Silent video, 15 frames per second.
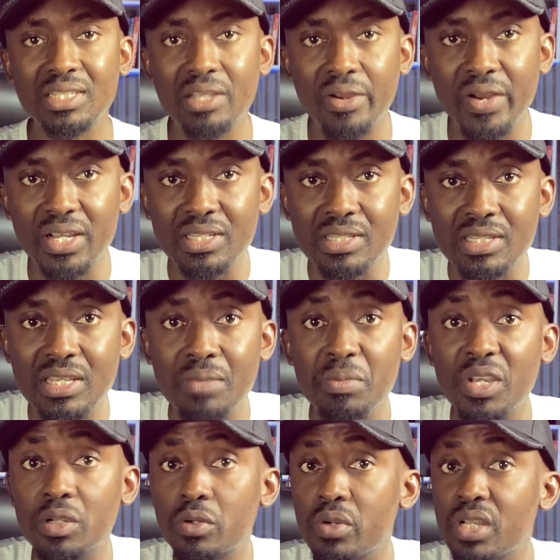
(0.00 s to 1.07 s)
guarantee may
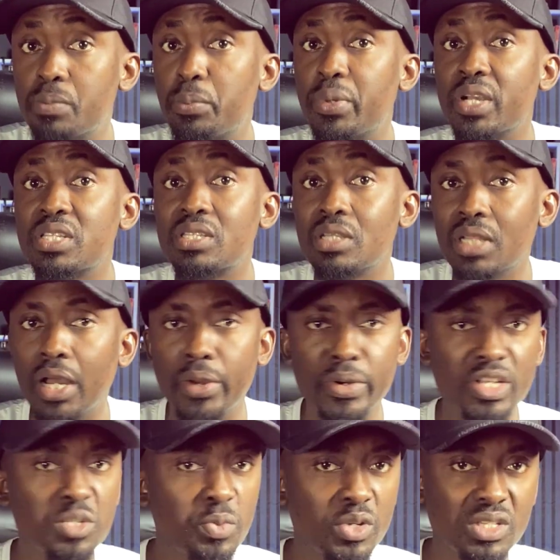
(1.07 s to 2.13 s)
create personal
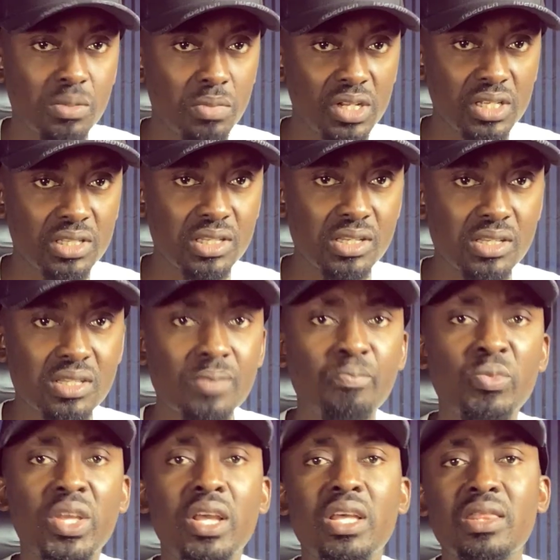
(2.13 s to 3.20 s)
responsibilities.
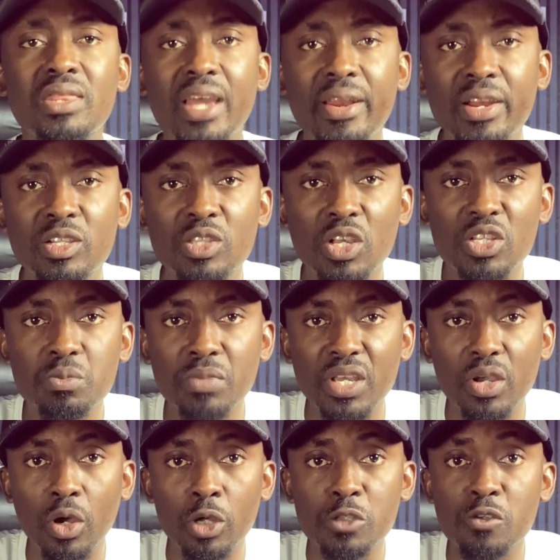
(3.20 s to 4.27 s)
Directors may
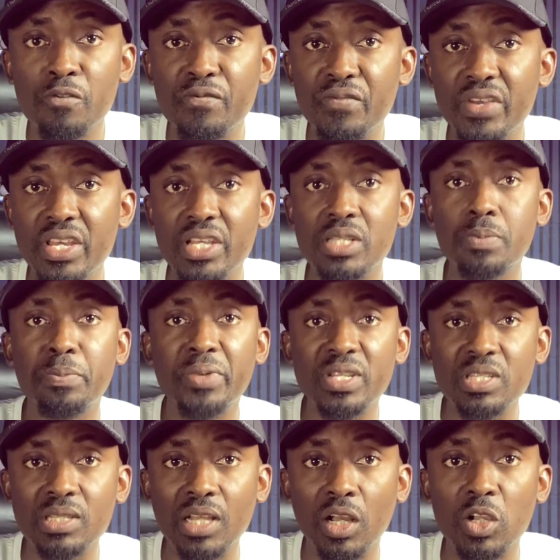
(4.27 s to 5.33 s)
also face
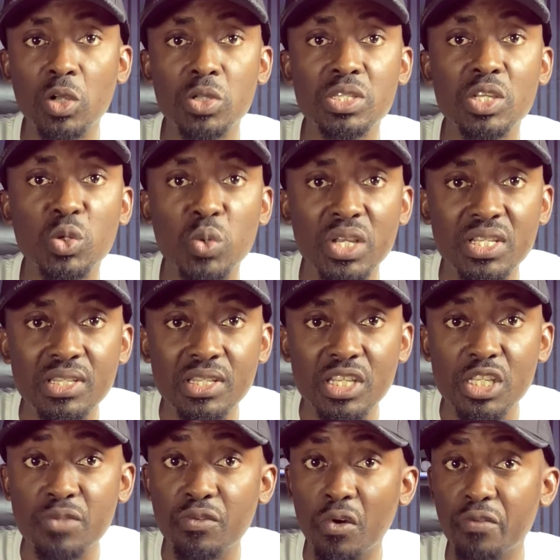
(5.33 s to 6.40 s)
personal consequences
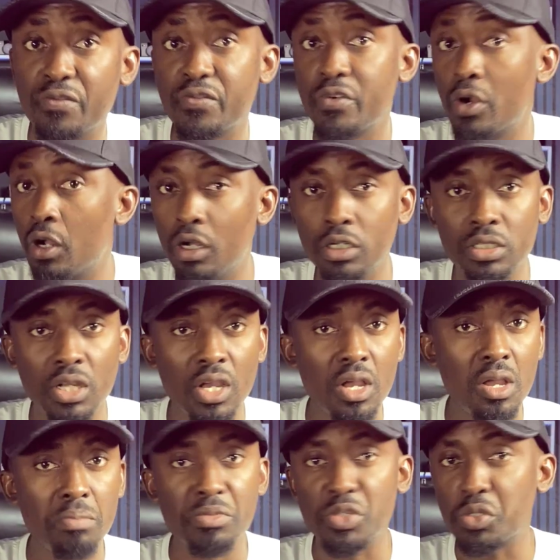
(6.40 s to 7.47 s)
for fraud,
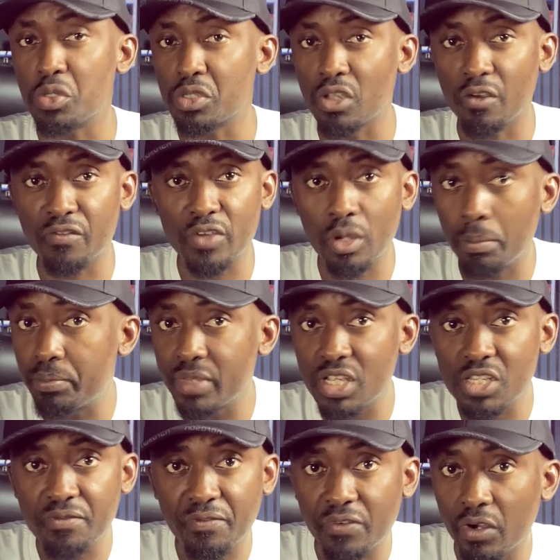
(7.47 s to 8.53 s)
misuse of company's
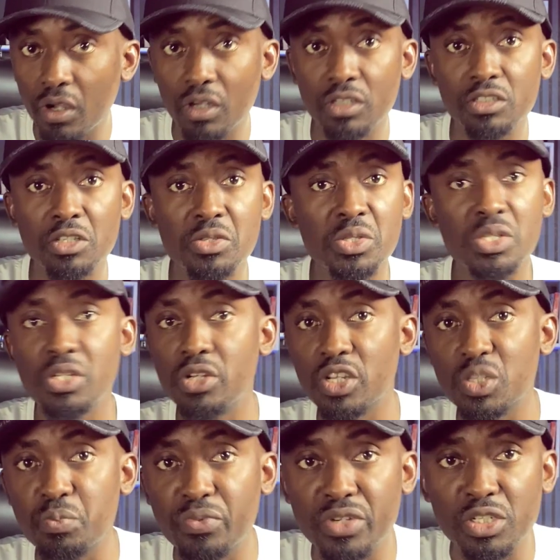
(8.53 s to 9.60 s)
funds, serious
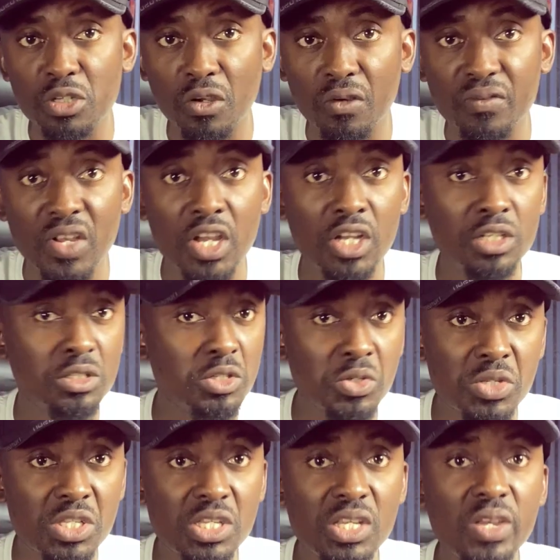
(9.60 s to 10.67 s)
breach of
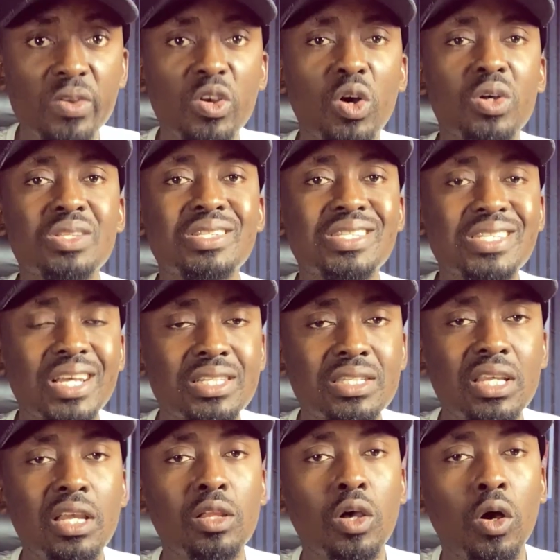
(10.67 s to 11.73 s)
duty, or
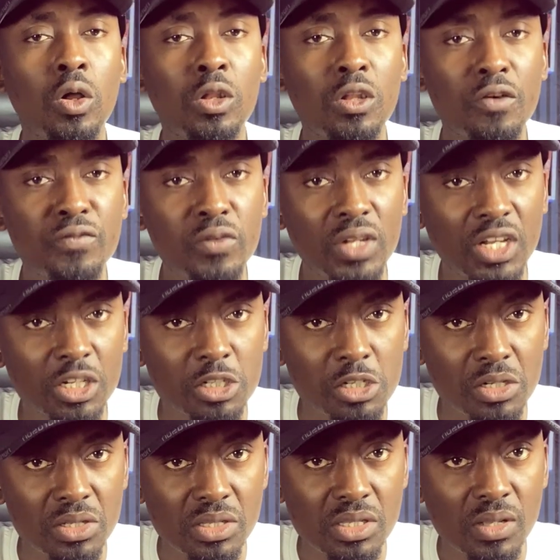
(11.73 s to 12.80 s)
certain unlawful
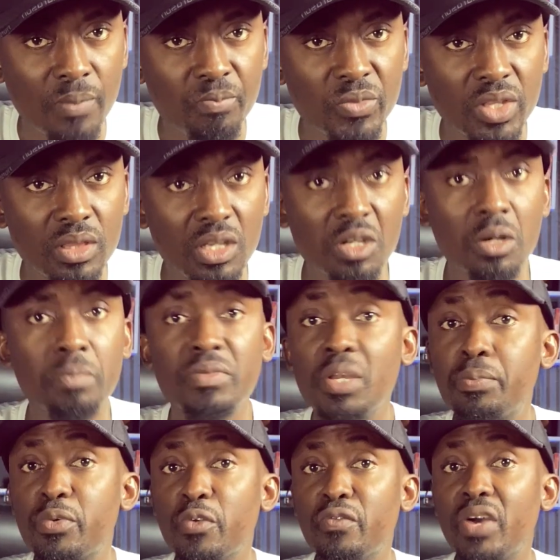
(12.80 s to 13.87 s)
actions. The company
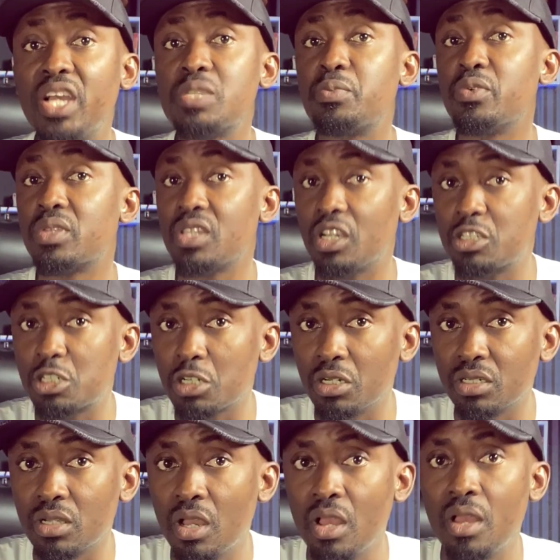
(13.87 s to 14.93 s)
provides protection,